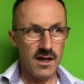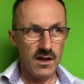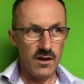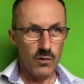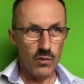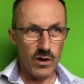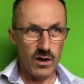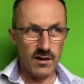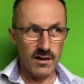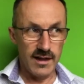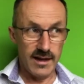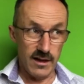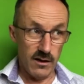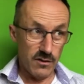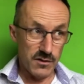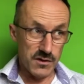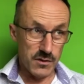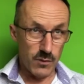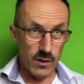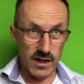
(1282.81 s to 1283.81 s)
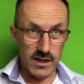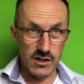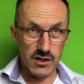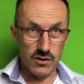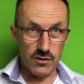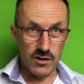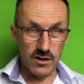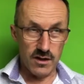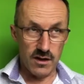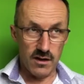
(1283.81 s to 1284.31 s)
Well, in lots of ways, you
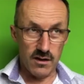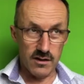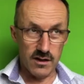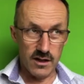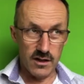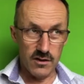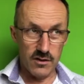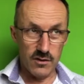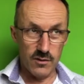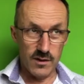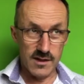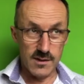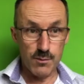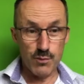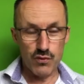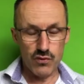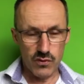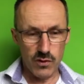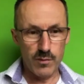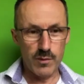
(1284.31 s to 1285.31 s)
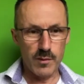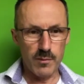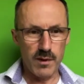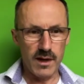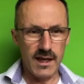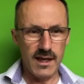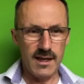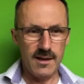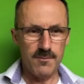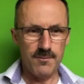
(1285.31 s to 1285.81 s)
could argue it's
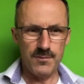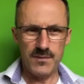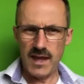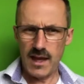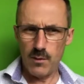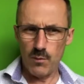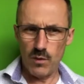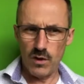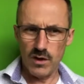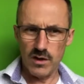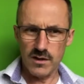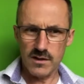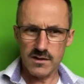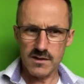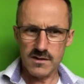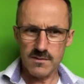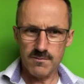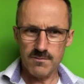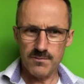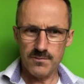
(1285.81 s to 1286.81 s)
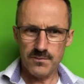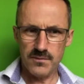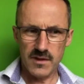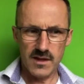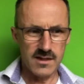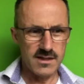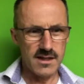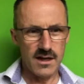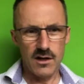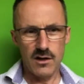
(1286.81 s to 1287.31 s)
probably networks.
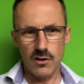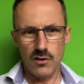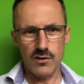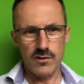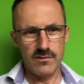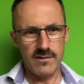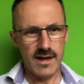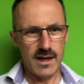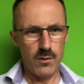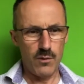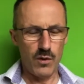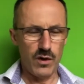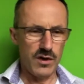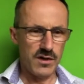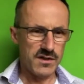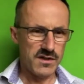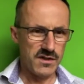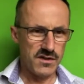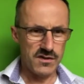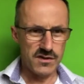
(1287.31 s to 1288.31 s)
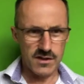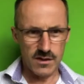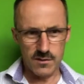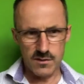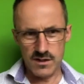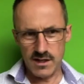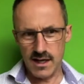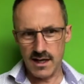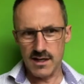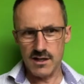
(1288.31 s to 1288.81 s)
There's a lot of networks and
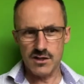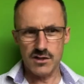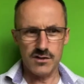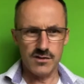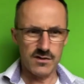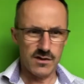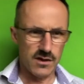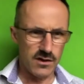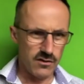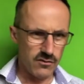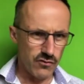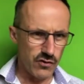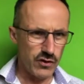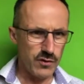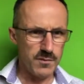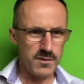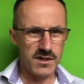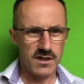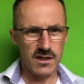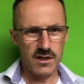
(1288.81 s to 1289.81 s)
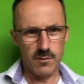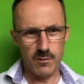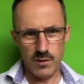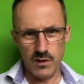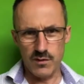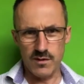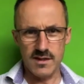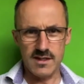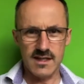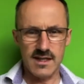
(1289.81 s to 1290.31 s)
associations and groups and
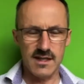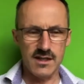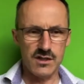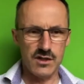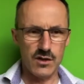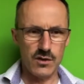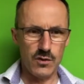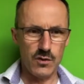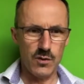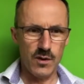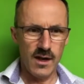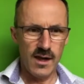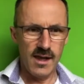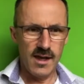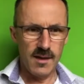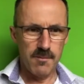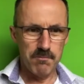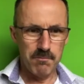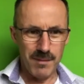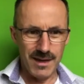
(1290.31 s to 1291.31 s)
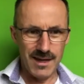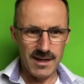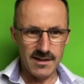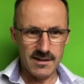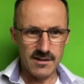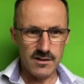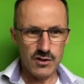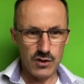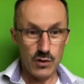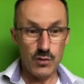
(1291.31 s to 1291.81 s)
communities who
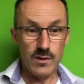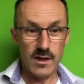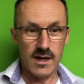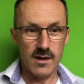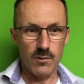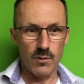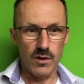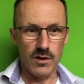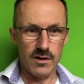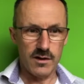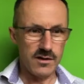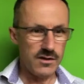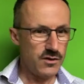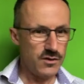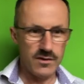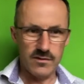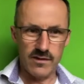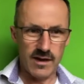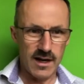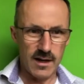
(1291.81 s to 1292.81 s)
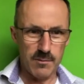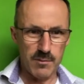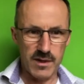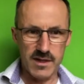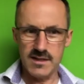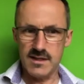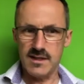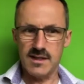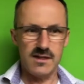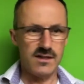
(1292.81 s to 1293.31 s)
meet to network, to develop
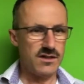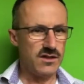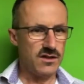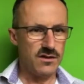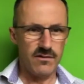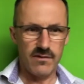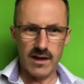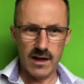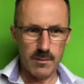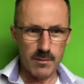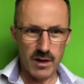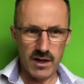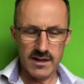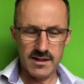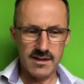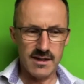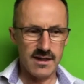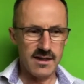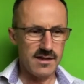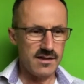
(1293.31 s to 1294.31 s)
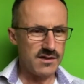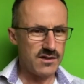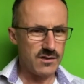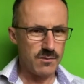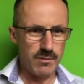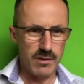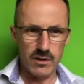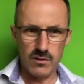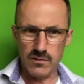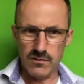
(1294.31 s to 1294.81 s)
business, to develop ideas, to
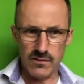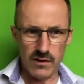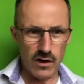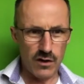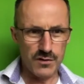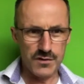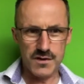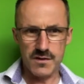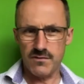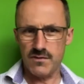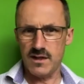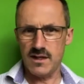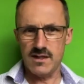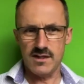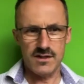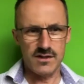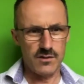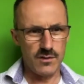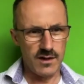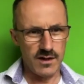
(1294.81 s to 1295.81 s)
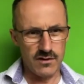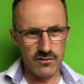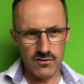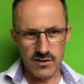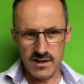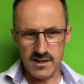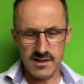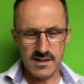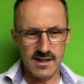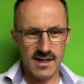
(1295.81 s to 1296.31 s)
build philosophies, to
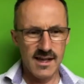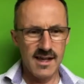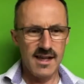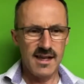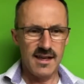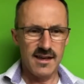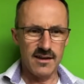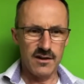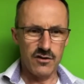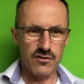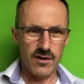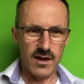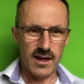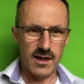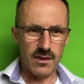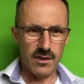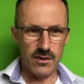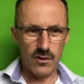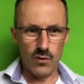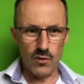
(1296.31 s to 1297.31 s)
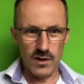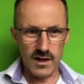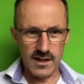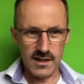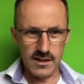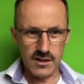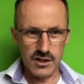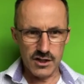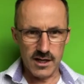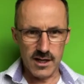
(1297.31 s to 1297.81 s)
increase and create thought
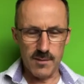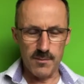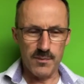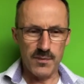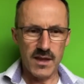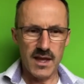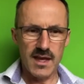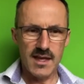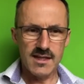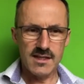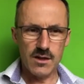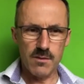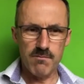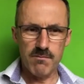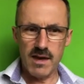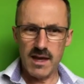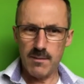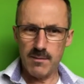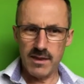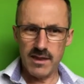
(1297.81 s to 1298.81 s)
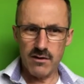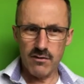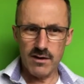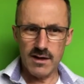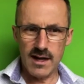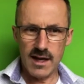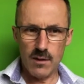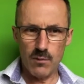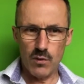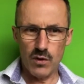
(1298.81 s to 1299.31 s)
leadership. So maybe there are
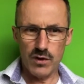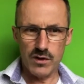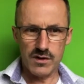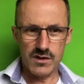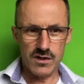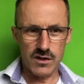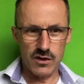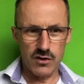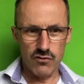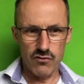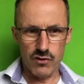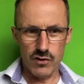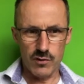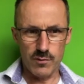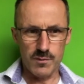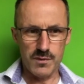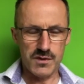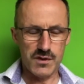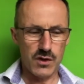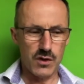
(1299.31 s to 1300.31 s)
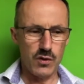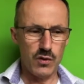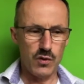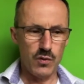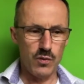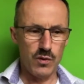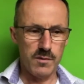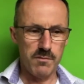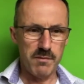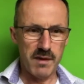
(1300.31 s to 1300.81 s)
networks and groups who
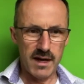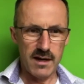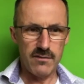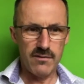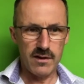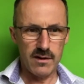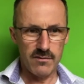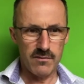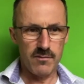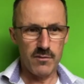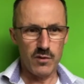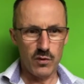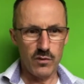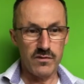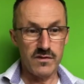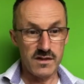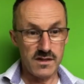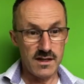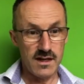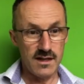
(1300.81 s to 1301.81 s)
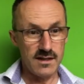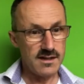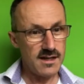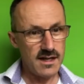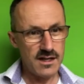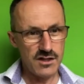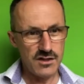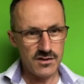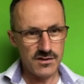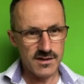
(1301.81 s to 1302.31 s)
would benefit from your
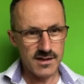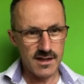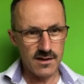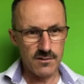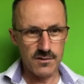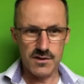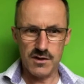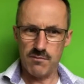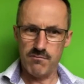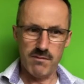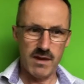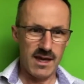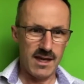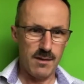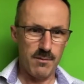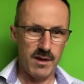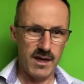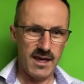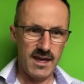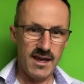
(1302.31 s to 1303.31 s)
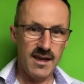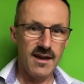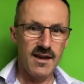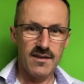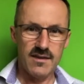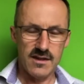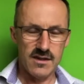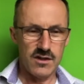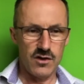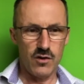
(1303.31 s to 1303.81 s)
facilitation skills. So maybe
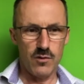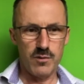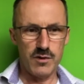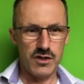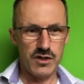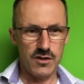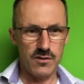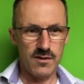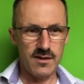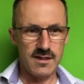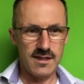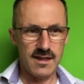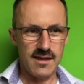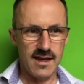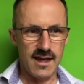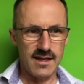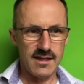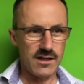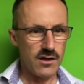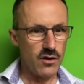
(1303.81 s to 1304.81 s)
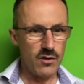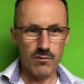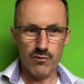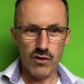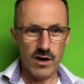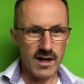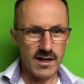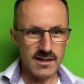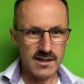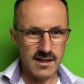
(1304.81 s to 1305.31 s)
there's an opportunity there to go and
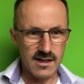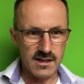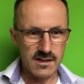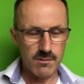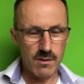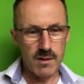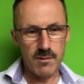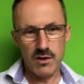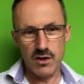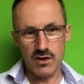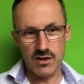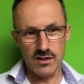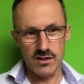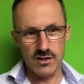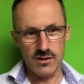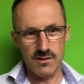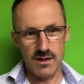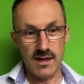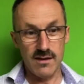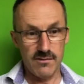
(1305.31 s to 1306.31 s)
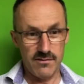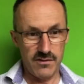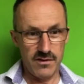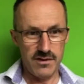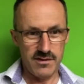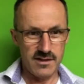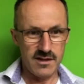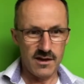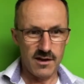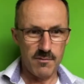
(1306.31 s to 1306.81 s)
practice. Maybe you can do that for the
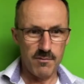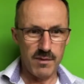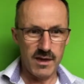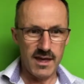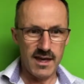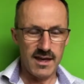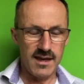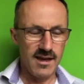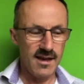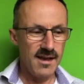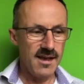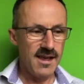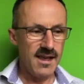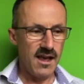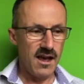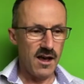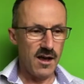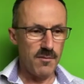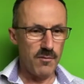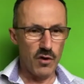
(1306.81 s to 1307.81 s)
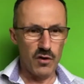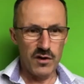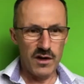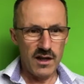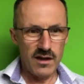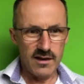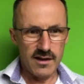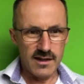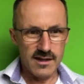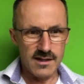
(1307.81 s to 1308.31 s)
time being
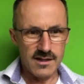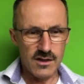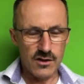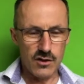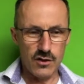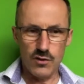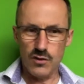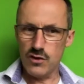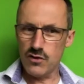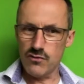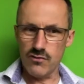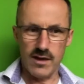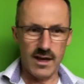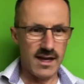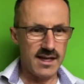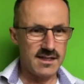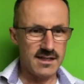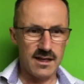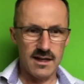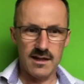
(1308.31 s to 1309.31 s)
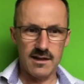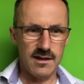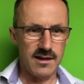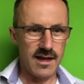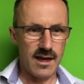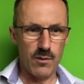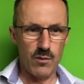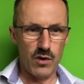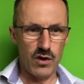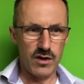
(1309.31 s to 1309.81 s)
online. So you create a little
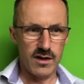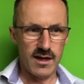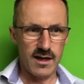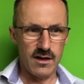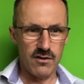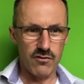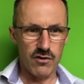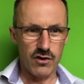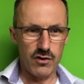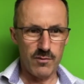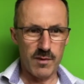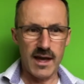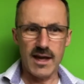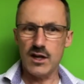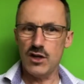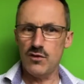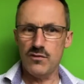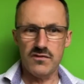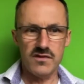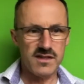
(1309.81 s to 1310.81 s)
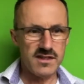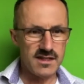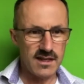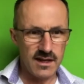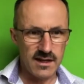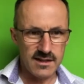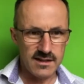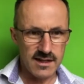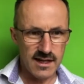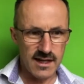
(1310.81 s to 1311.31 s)
networking group and you
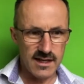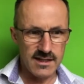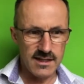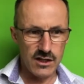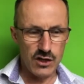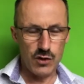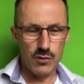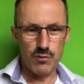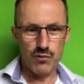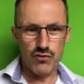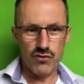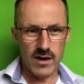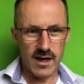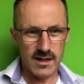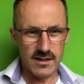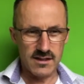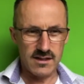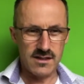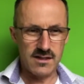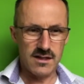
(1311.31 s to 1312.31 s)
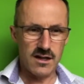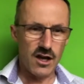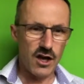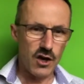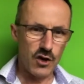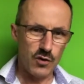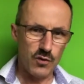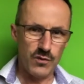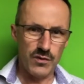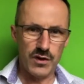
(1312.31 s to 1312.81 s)
facilitate it. You practice and
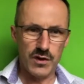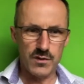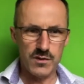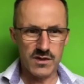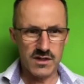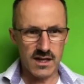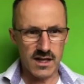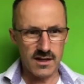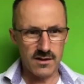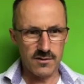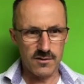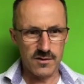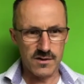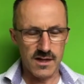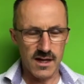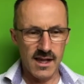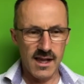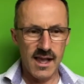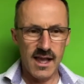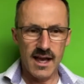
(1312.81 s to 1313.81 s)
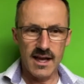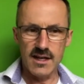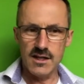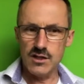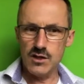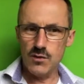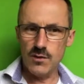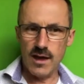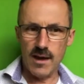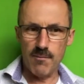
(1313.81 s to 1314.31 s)
hone those skills. And as
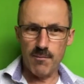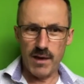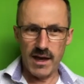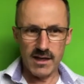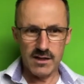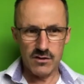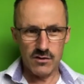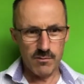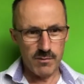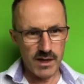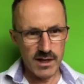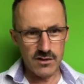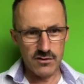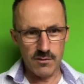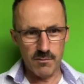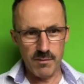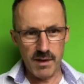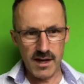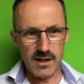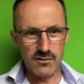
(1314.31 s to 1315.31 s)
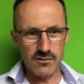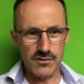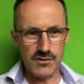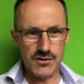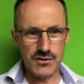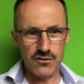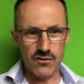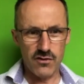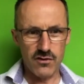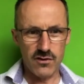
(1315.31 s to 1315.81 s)
you get better and better and better and
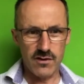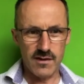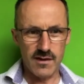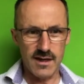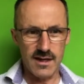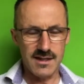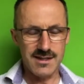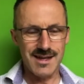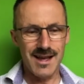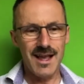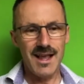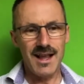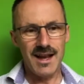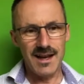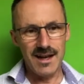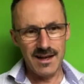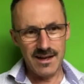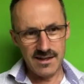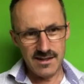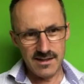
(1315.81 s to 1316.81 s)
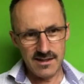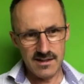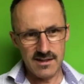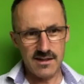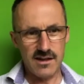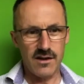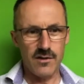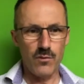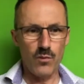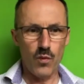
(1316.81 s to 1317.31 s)
stronger at this, listen
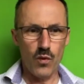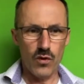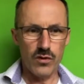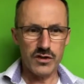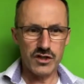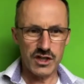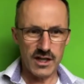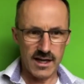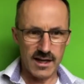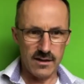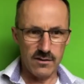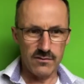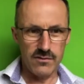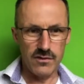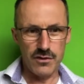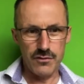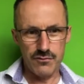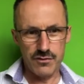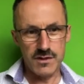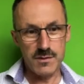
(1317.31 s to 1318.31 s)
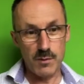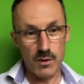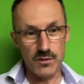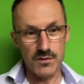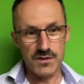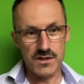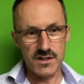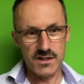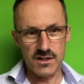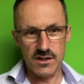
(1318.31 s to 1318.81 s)
and watch out for the
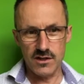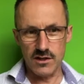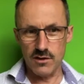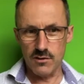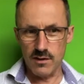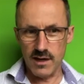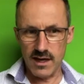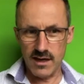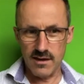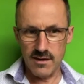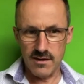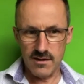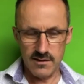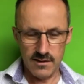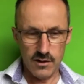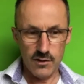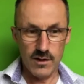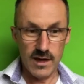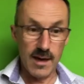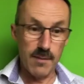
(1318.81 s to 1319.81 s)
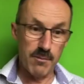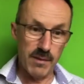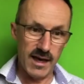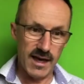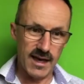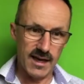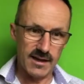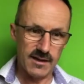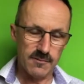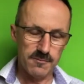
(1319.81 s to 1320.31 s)
responses that you get
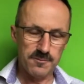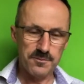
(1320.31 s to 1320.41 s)
back